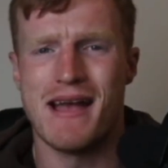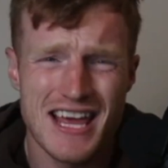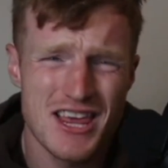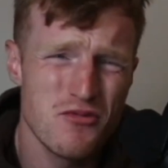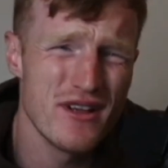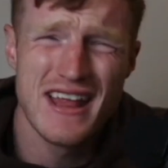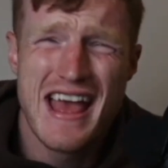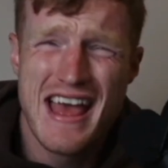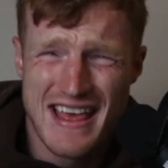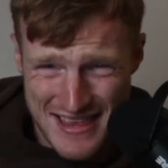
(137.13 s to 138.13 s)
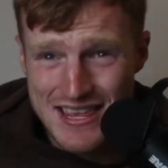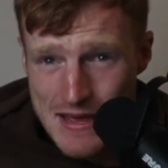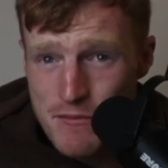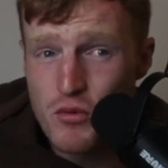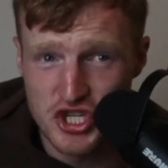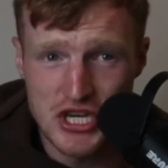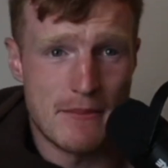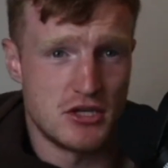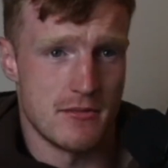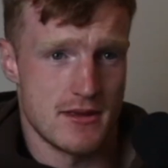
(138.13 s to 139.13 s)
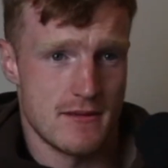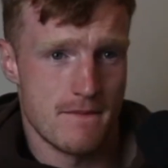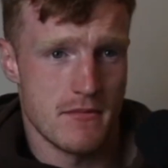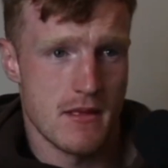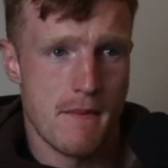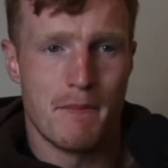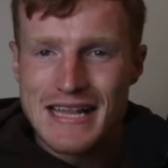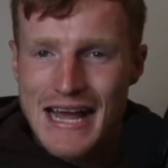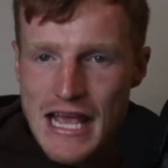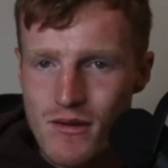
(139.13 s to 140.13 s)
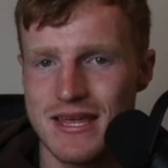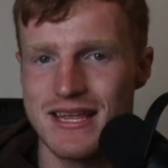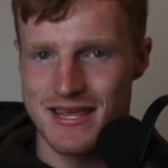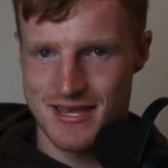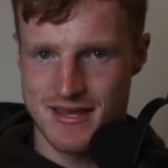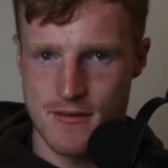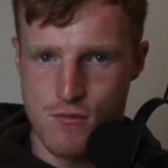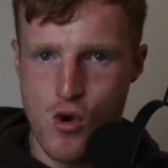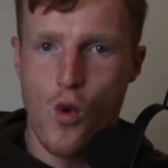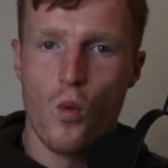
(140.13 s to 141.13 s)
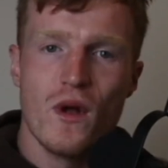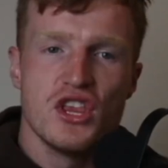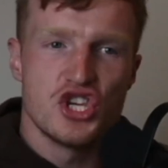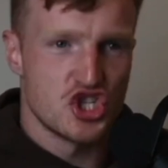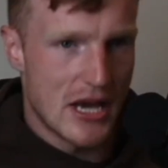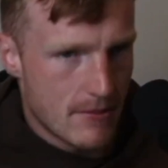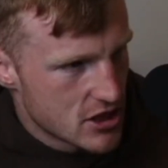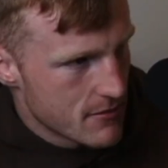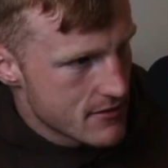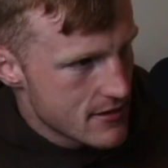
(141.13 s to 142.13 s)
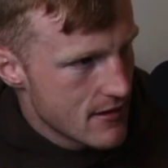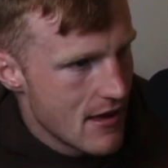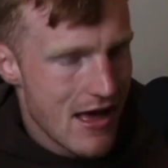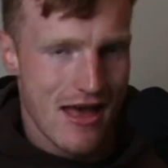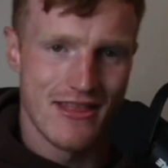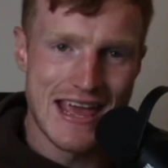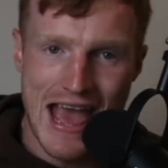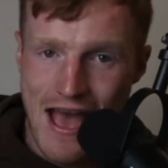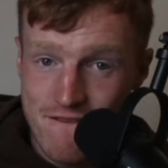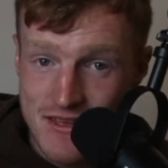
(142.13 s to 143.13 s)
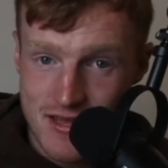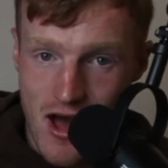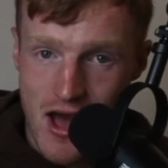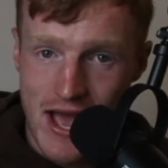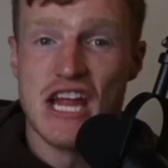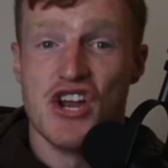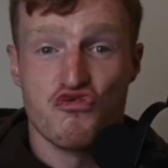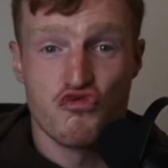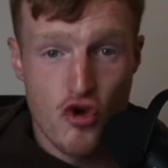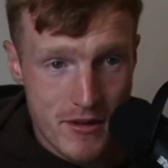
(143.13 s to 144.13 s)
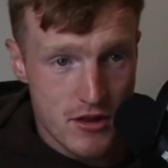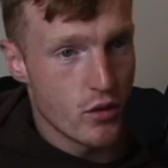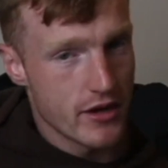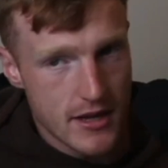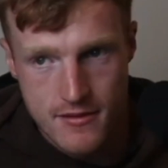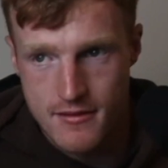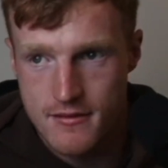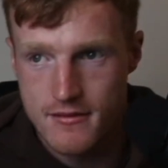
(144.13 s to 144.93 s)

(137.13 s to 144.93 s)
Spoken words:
And guess what? Systems win championships. Playing within a system wins championships. They have this guy in Robert Williams.